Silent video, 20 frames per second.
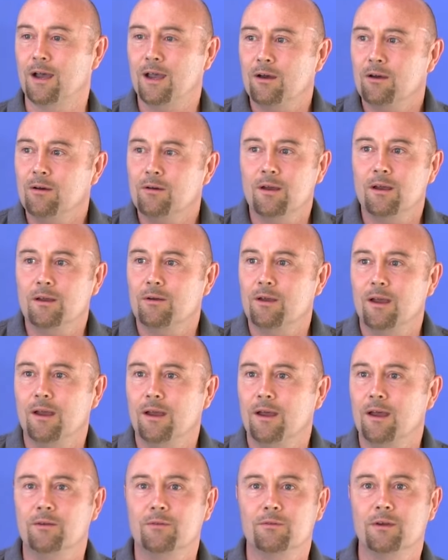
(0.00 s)
How,
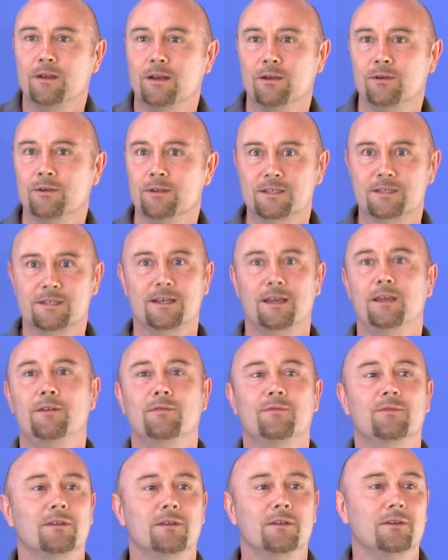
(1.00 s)
how do I know it's
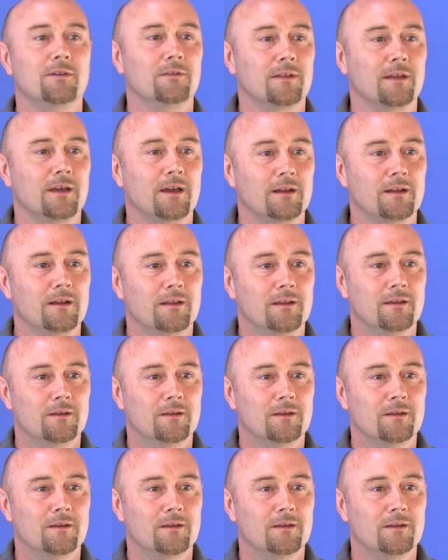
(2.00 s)
safe to do that?